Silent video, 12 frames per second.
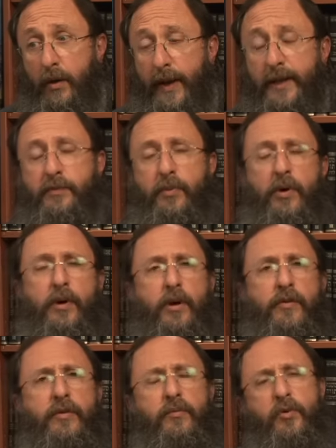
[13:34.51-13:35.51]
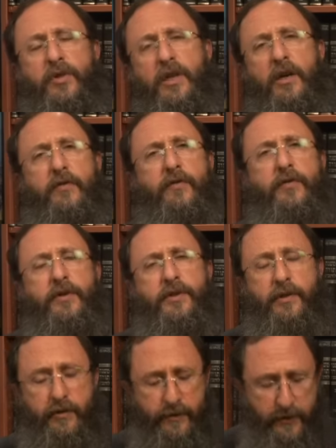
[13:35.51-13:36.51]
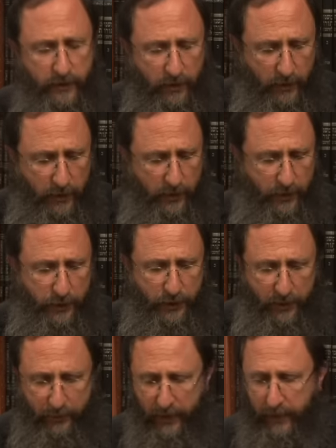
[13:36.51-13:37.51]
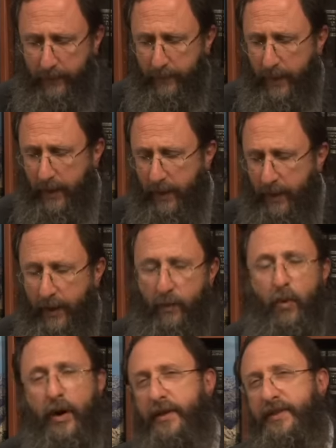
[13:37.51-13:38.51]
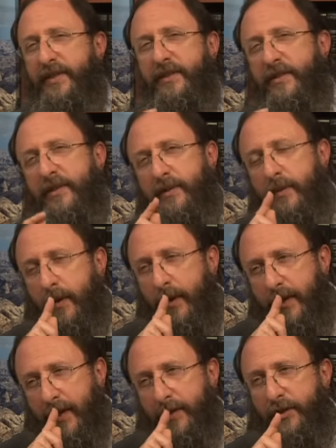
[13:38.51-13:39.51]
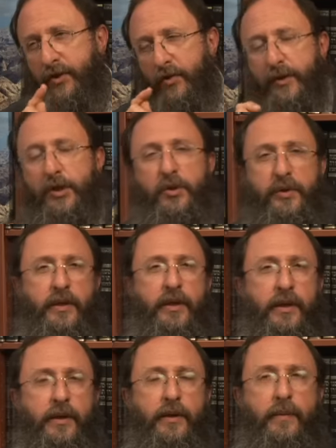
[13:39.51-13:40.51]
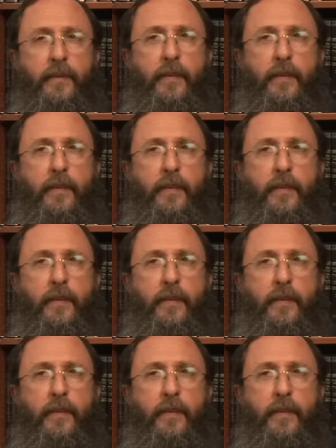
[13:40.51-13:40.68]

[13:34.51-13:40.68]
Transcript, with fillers: as part of the Musaf service on Shabbat. And why is this, again, so intriguing?